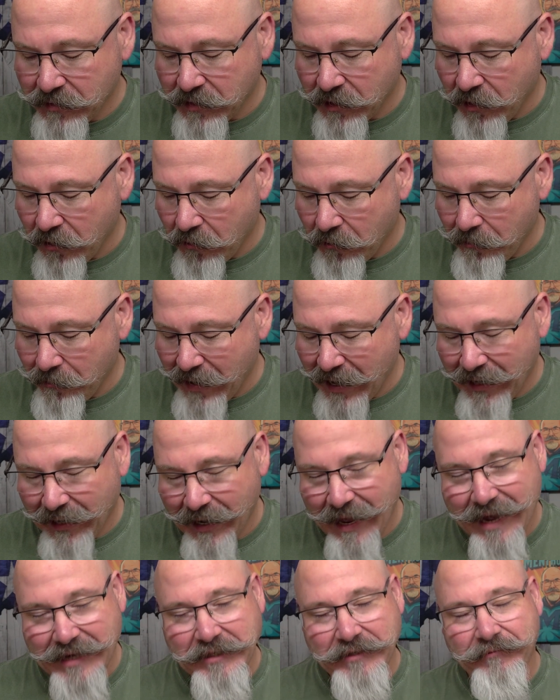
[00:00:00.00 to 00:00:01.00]
so my
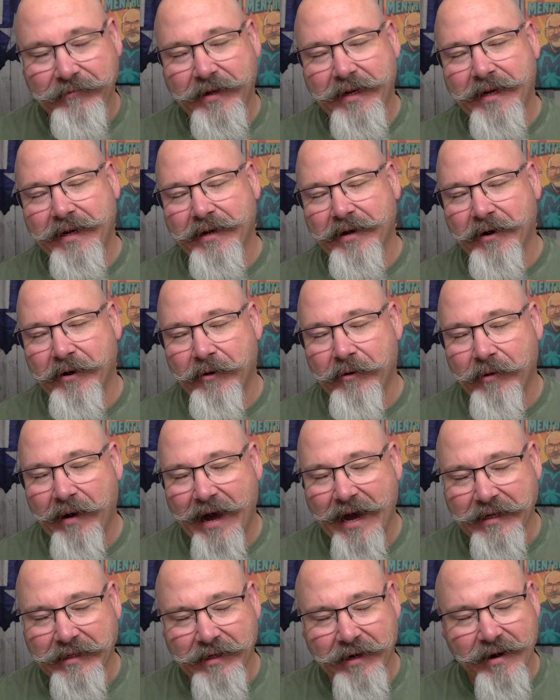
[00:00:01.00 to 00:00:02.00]
last video,
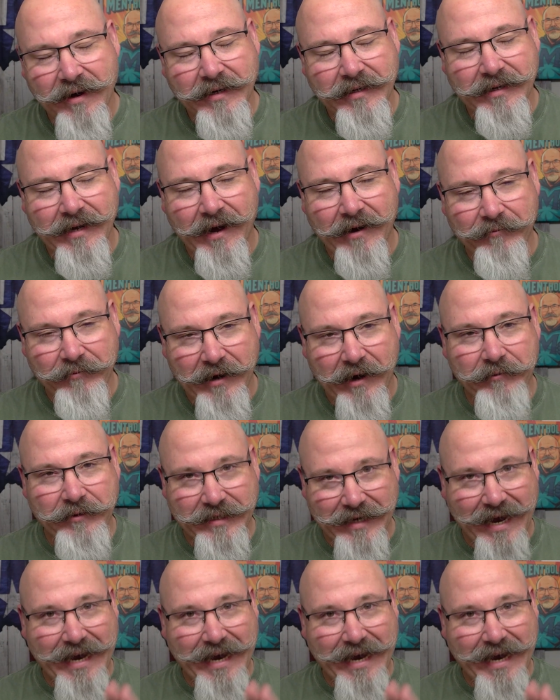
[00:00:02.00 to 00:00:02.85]
I was